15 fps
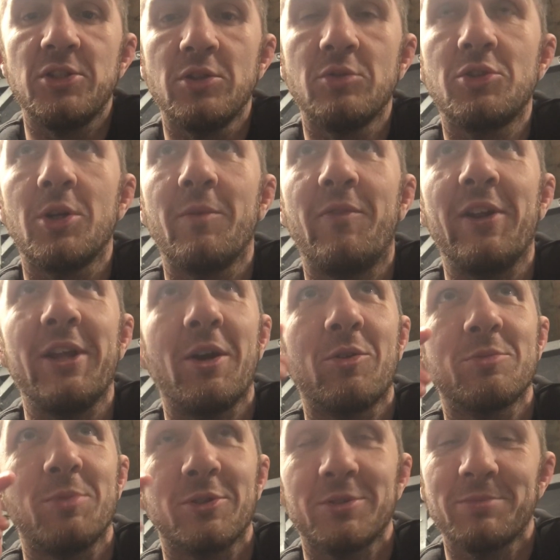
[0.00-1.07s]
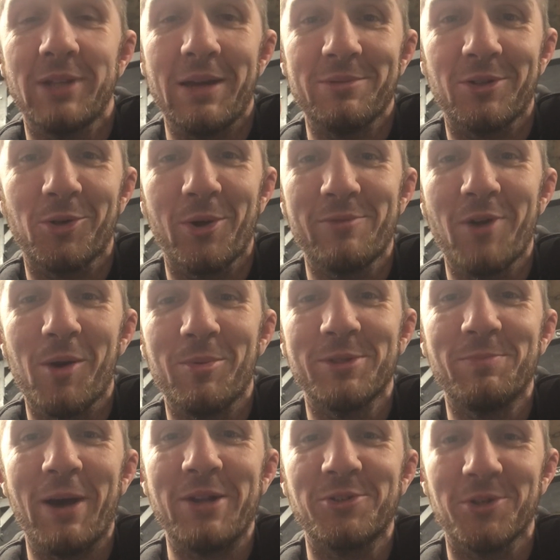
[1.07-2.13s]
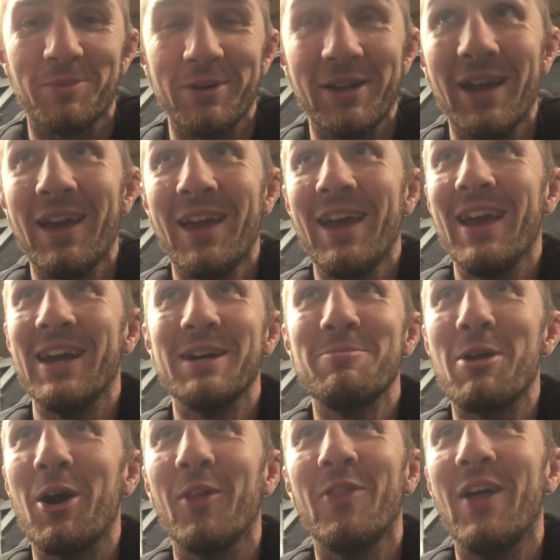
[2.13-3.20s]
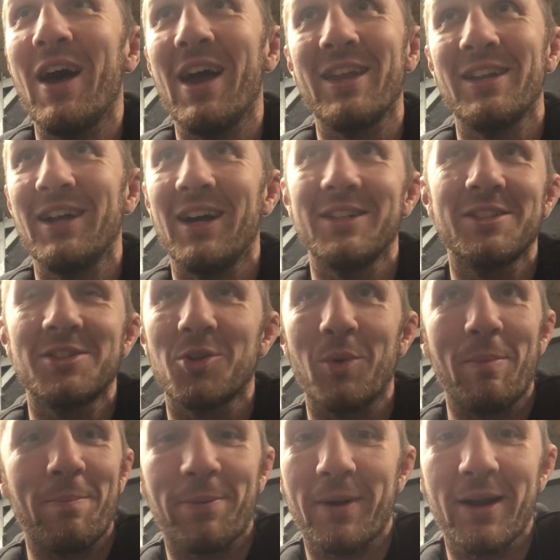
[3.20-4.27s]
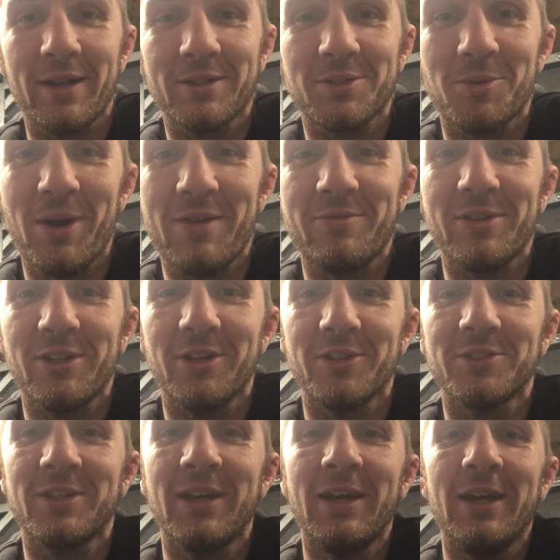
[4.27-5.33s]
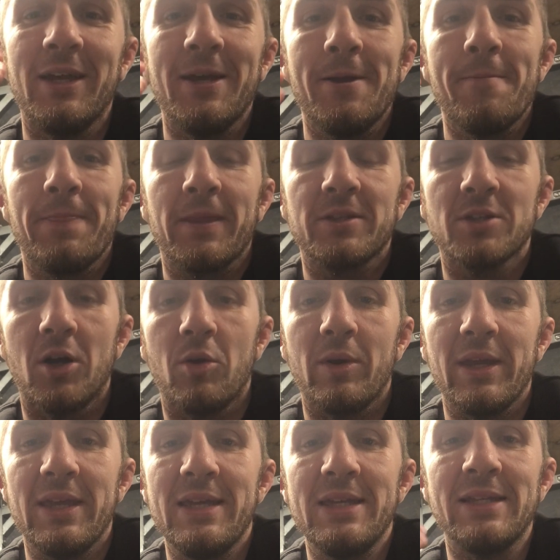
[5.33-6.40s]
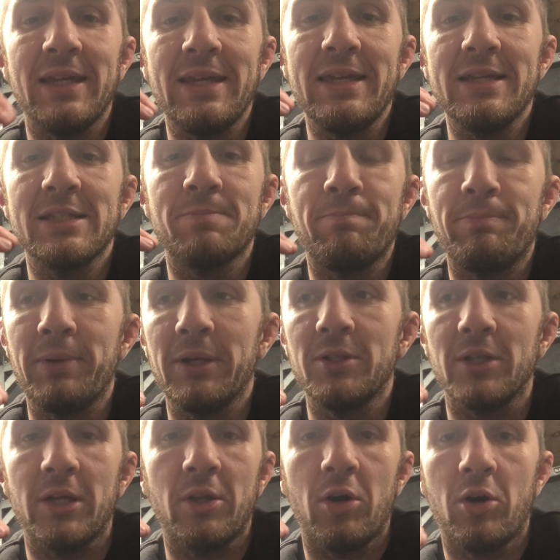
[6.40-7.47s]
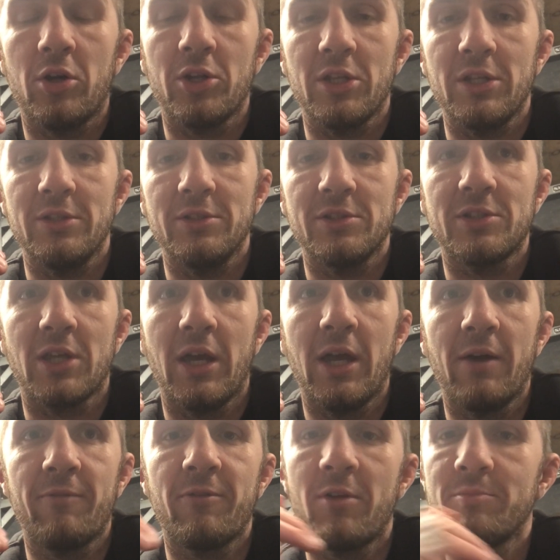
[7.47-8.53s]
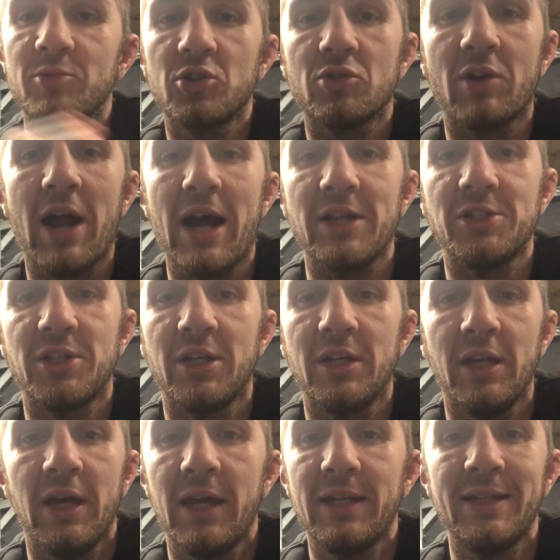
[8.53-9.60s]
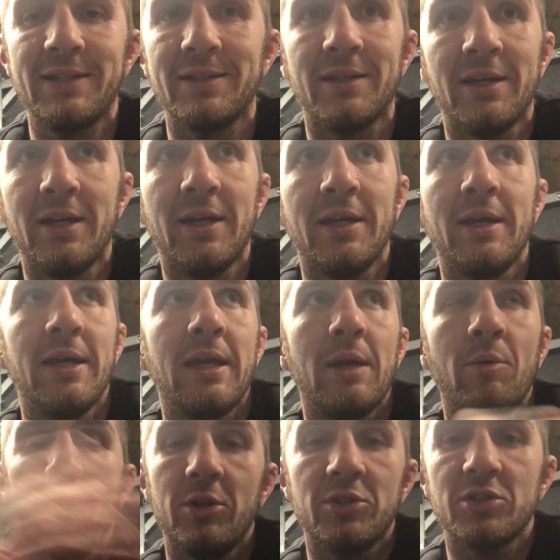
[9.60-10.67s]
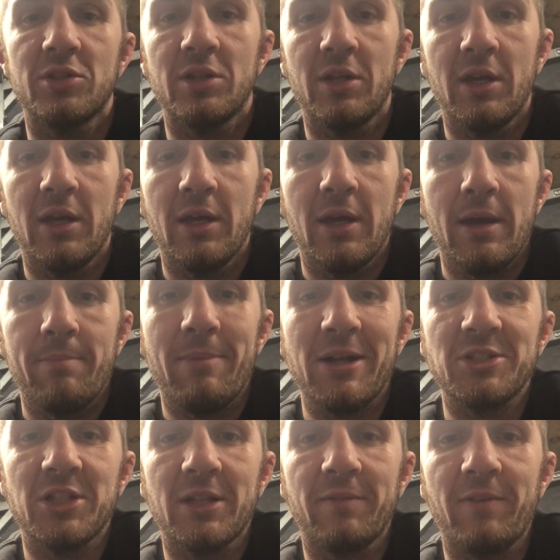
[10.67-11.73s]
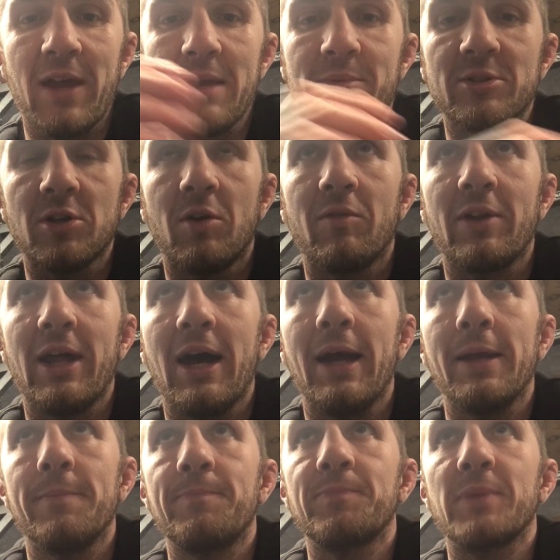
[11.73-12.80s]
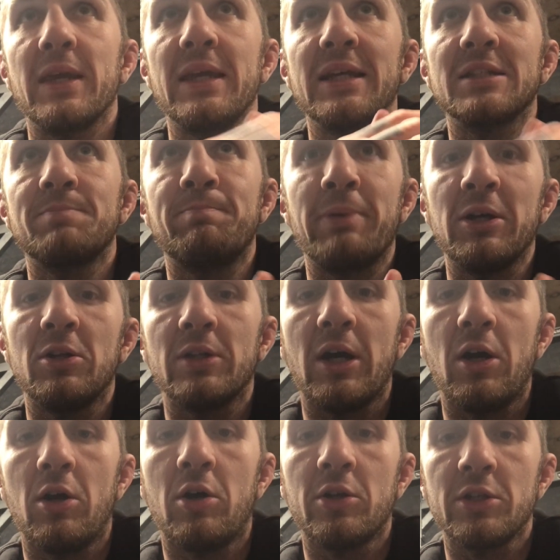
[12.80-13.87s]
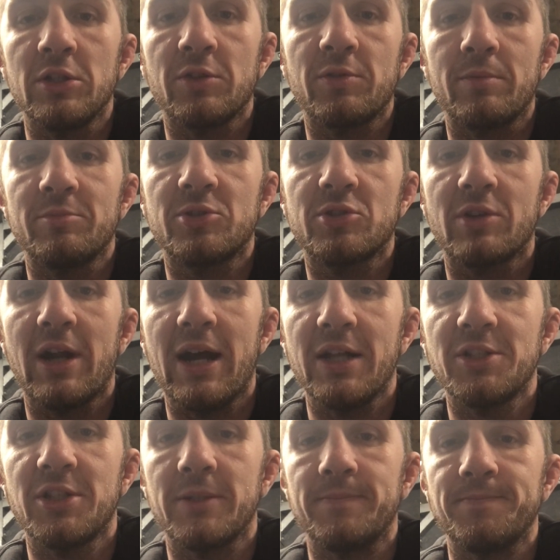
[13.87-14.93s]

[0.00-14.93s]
YouTube videos, but sometimes I'll go in Roman's bedroom and he'll be on there, you know, just doing pranks or whatever he does. So he he has built an audience from scratch. Yeah, he didn't. He weren't just magically famous overnight. He has built that audience from scratch.